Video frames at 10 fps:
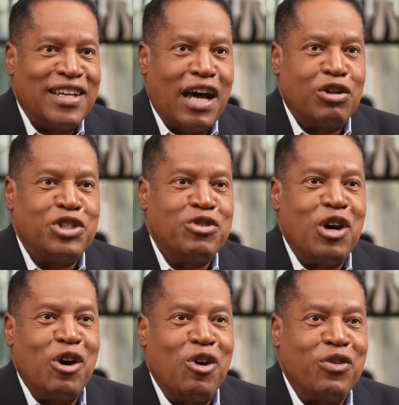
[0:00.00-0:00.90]
Now, as you
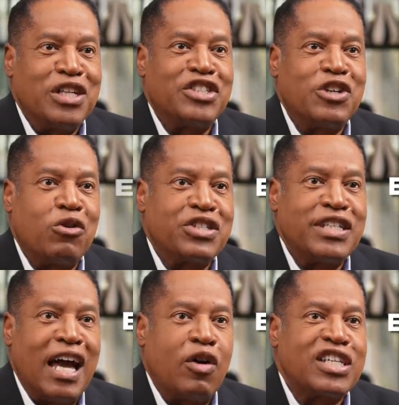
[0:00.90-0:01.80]
know, this show is
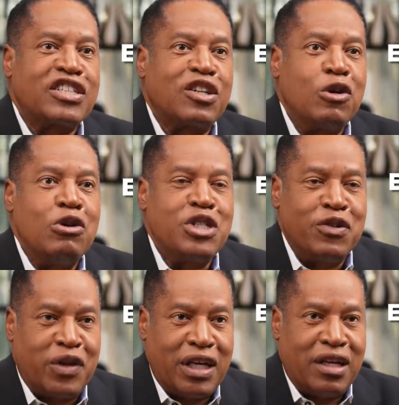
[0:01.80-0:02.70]
now
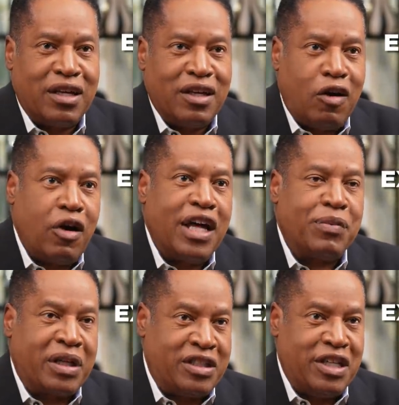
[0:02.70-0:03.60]
exclusively on
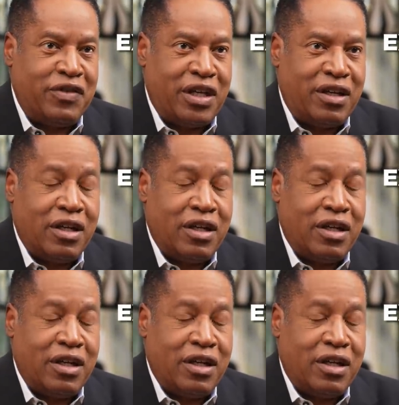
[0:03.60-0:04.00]
Epoch TV.